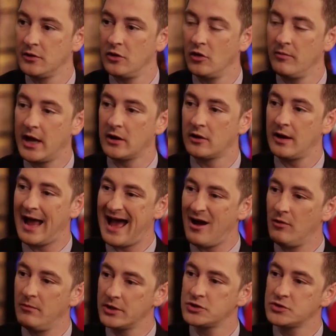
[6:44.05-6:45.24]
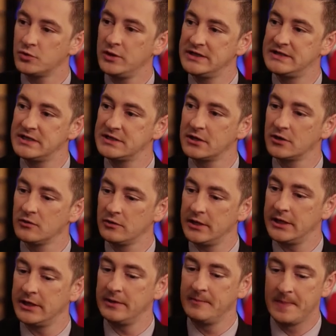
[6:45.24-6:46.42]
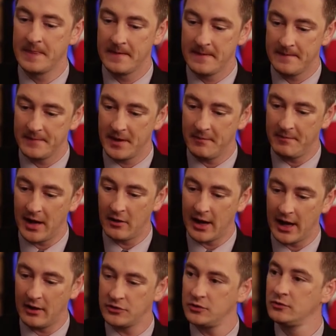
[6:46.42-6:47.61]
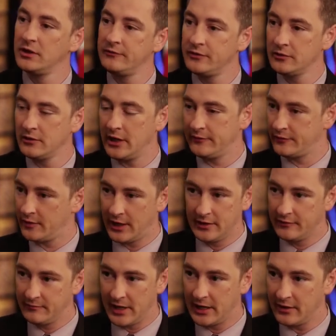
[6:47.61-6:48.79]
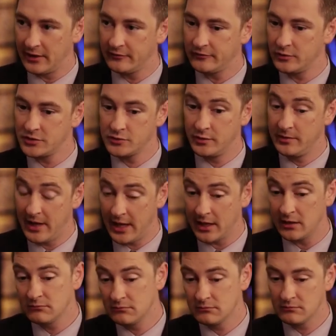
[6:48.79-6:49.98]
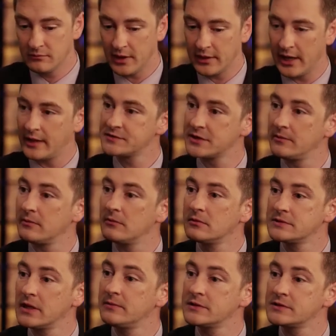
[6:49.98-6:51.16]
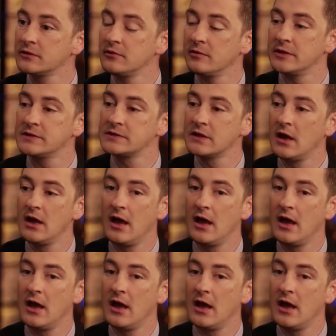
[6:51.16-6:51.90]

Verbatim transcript: No matter how much Amen. we disagree about how you live your life or I live my life, which we may, probably have some some yeah. disagreements.